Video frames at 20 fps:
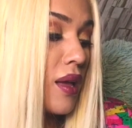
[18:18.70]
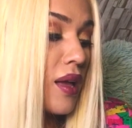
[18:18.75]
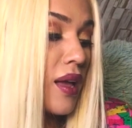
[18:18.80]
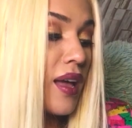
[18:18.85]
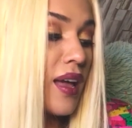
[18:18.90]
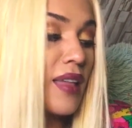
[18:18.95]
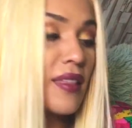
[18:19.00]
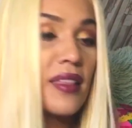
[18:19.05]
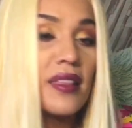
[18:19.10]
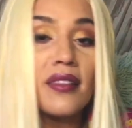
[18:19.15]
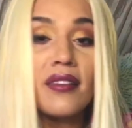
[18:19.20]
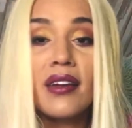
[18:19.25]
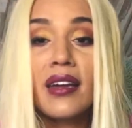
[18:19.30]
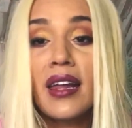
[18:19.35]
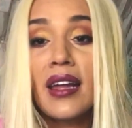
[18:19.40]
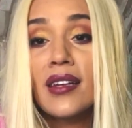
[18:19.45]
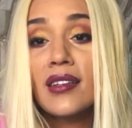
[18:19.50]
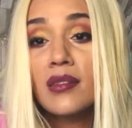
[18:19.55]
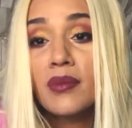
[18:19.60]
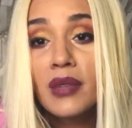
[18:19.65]
And then you can
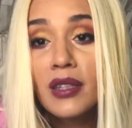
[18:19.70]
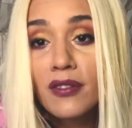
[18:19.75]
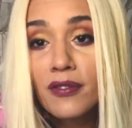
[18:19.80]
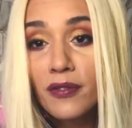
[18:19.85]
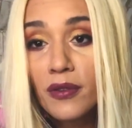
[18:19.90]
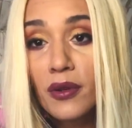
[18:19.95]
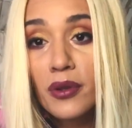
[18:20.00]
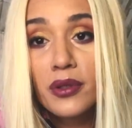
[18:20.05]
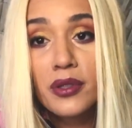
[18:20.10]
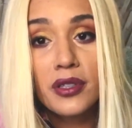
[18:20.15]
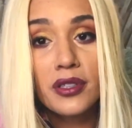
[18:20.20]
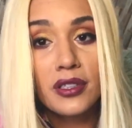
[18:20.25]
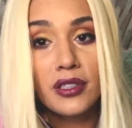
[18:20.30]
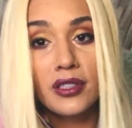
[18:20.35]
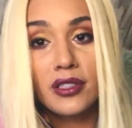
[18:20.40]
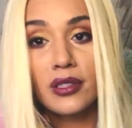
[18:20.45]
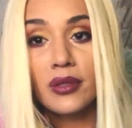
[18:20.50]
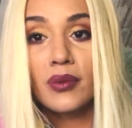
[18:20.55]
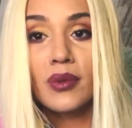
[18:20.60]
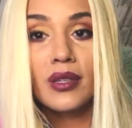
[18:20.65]
add as many folders as
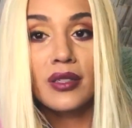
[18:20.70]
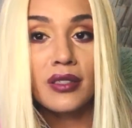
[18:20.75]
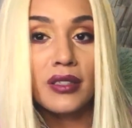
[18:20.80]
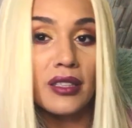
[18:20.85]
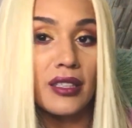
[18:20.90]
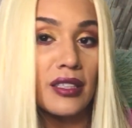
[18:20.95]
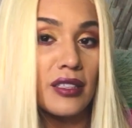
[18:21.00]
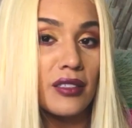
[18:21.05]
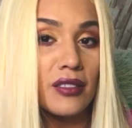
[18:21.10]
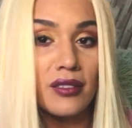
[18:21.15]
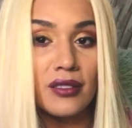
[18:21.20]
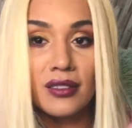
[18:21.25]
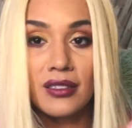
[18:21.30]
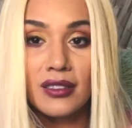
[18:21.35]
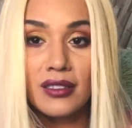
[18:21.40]
you want to these